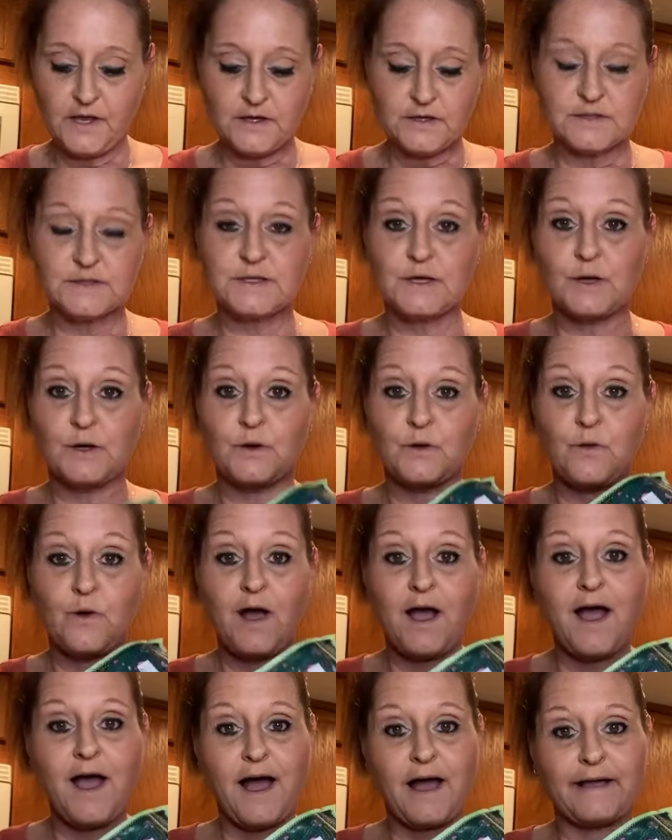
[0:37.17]
So
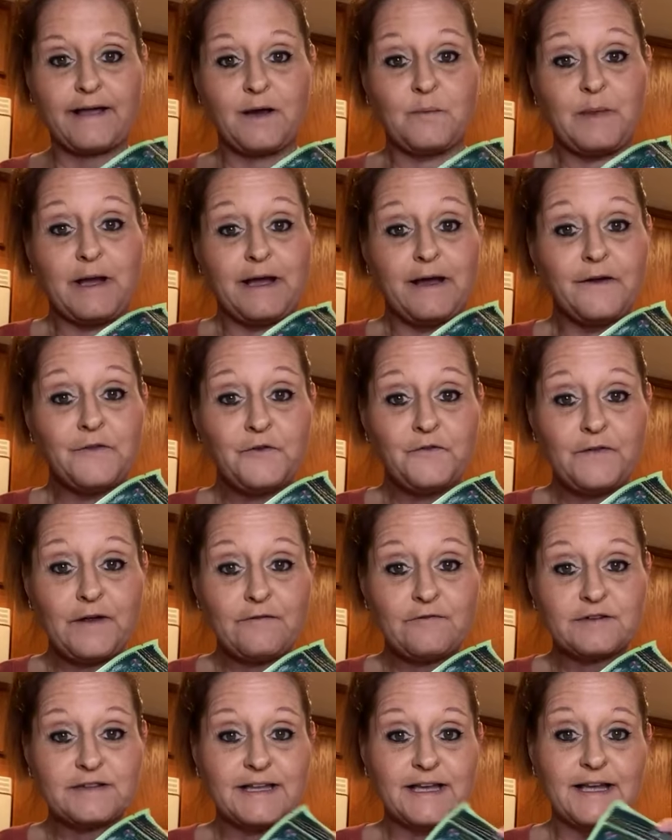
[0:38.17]
I got my other
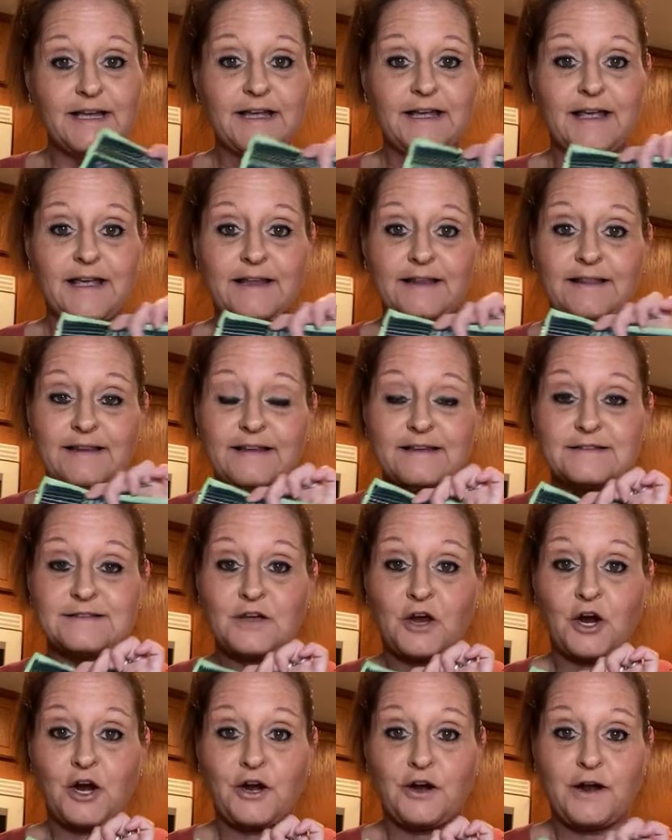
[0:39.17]
favorite thing, and these
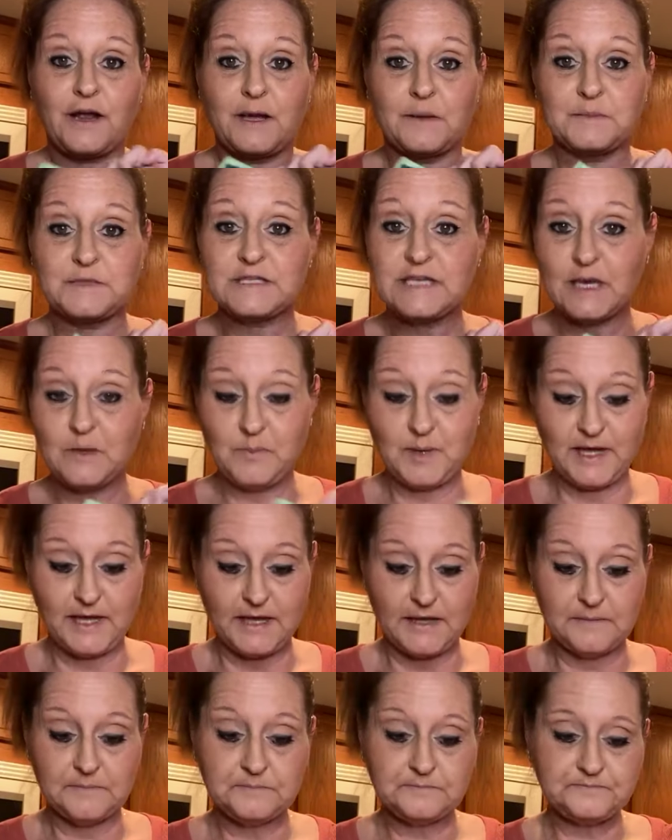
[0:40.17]
are
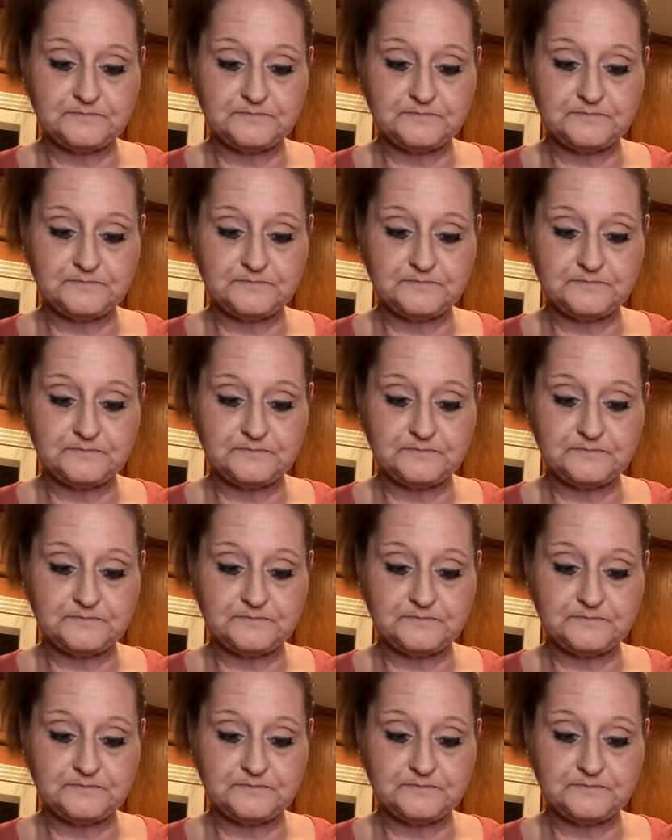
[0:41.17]
Chickpea.